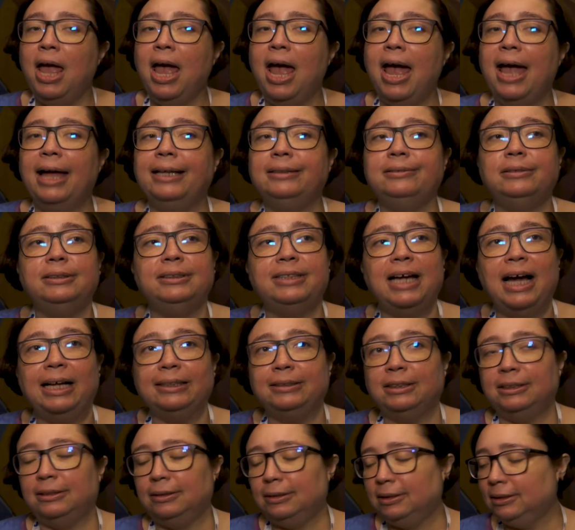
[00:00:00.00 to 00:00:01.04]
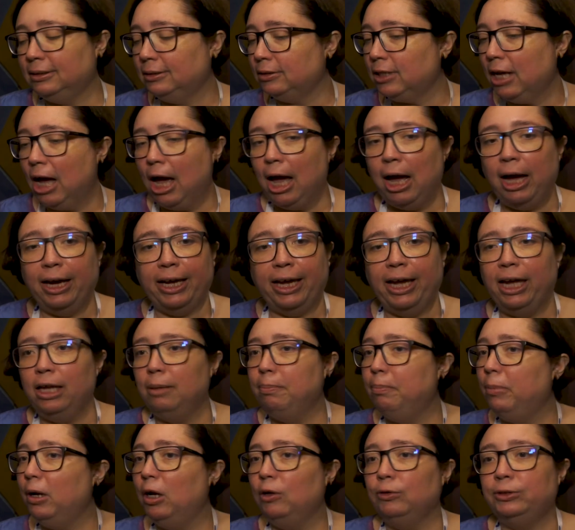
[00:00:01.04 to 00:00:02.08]
And that's,
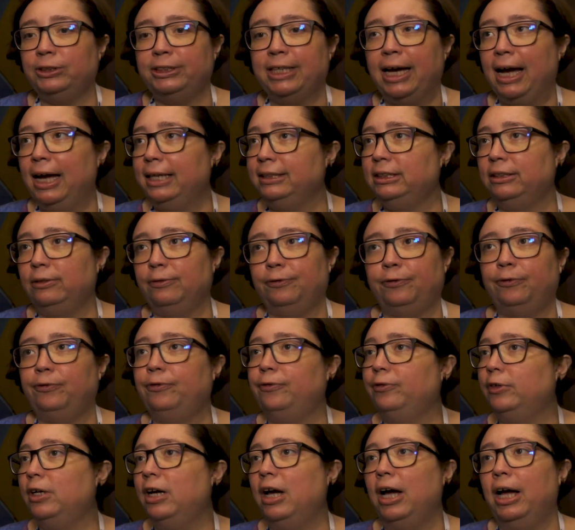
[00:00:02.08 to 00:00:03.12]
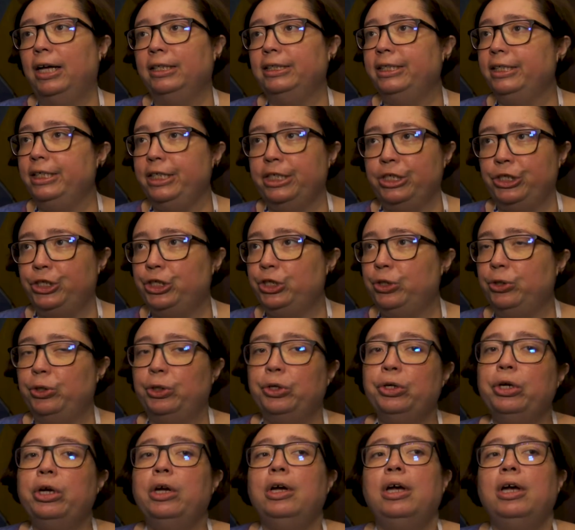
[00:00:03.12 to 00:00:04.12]
again, both sides of uh, the issue.